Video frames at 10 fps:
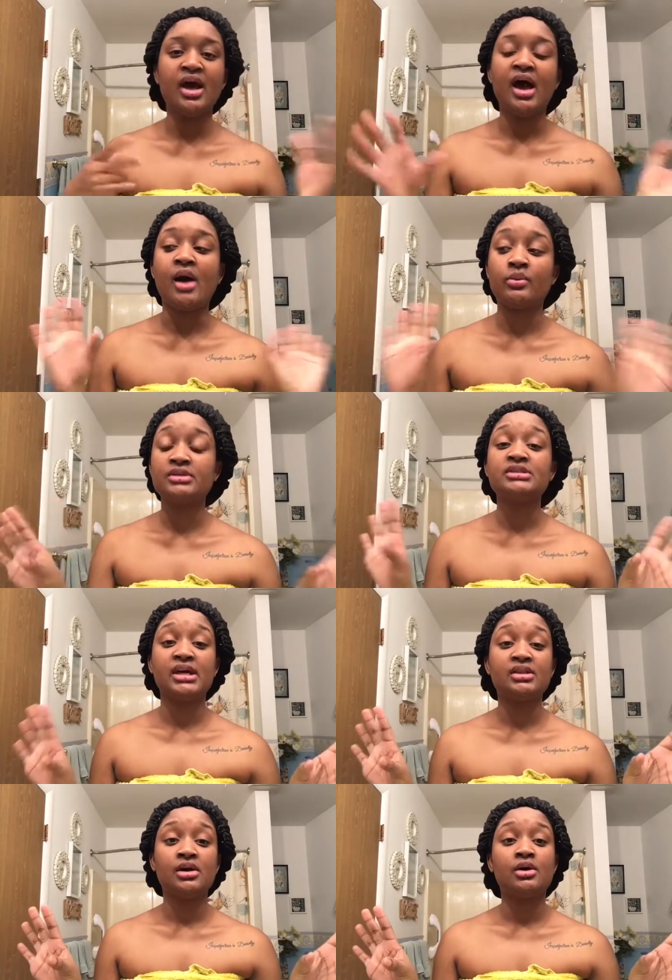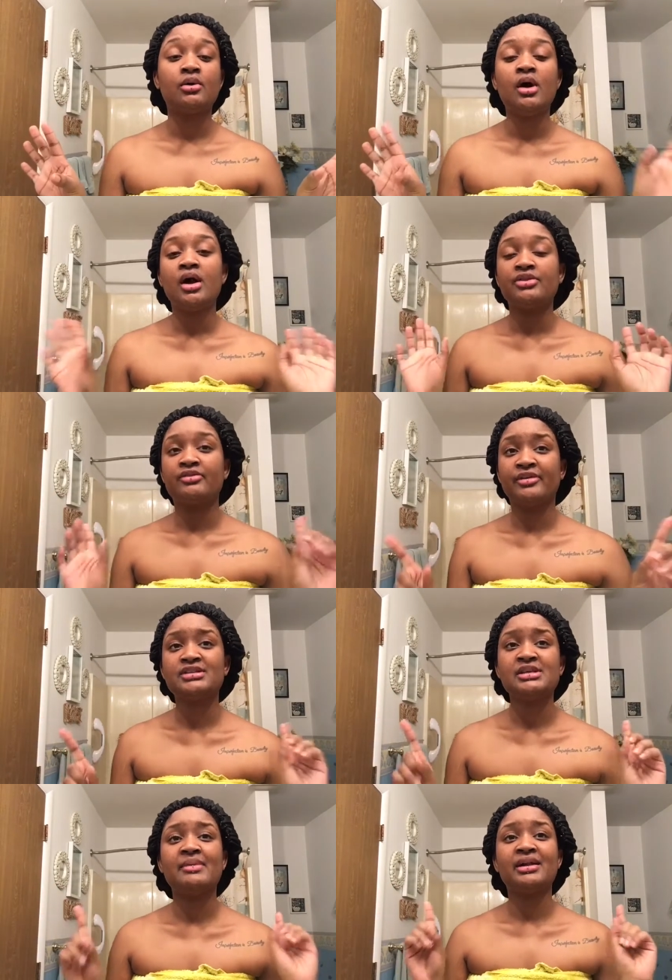I will say though, the
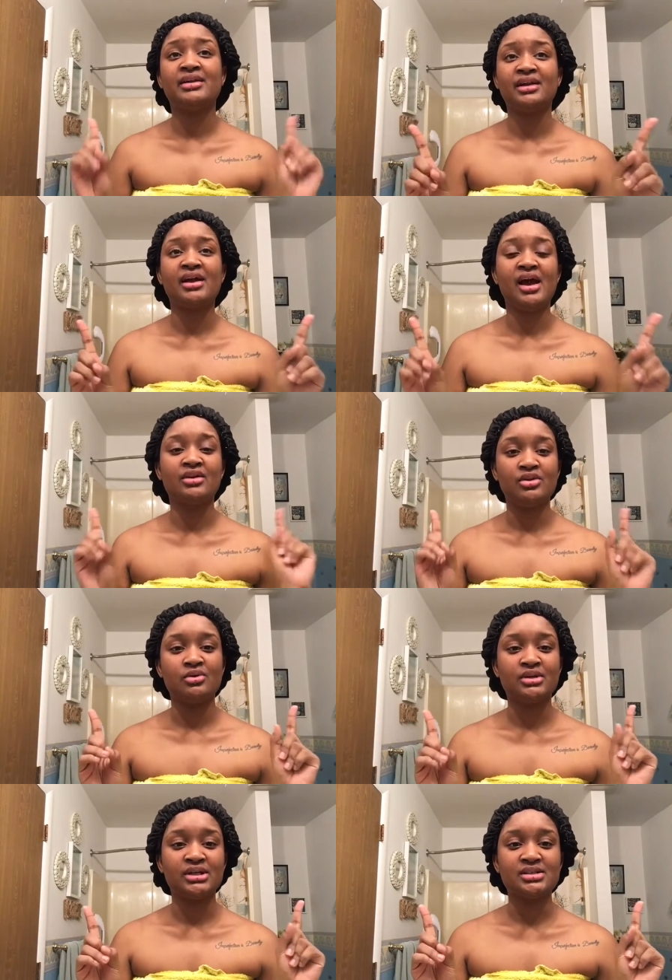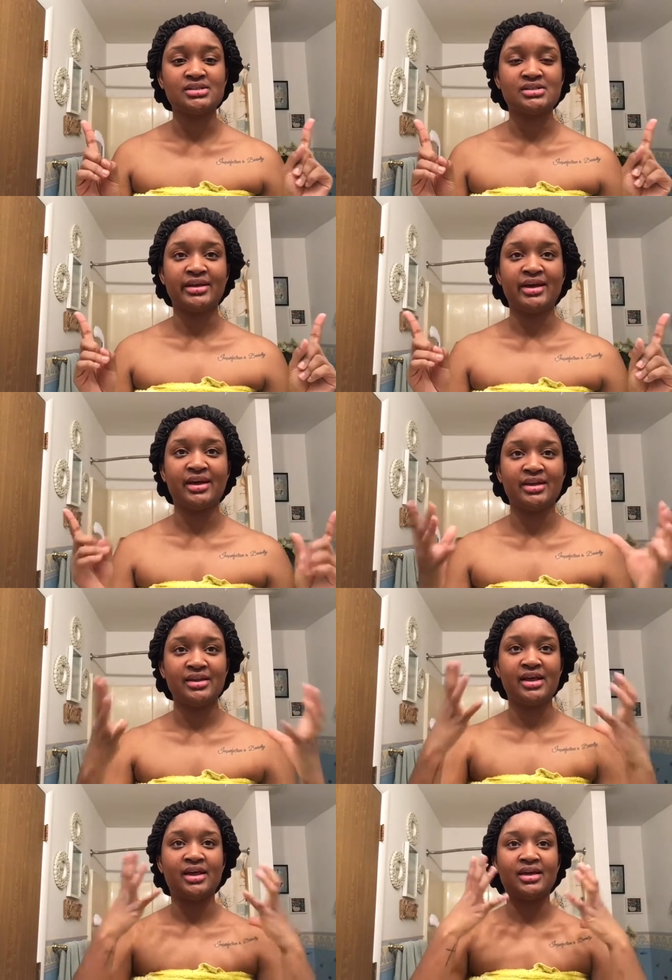first time I did it, I noticed that it
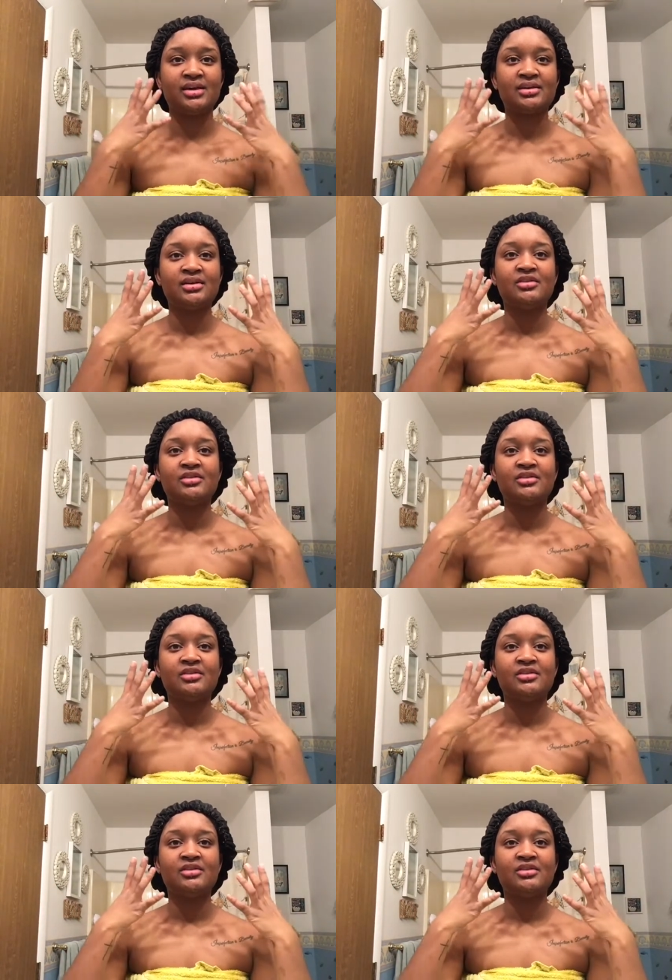like,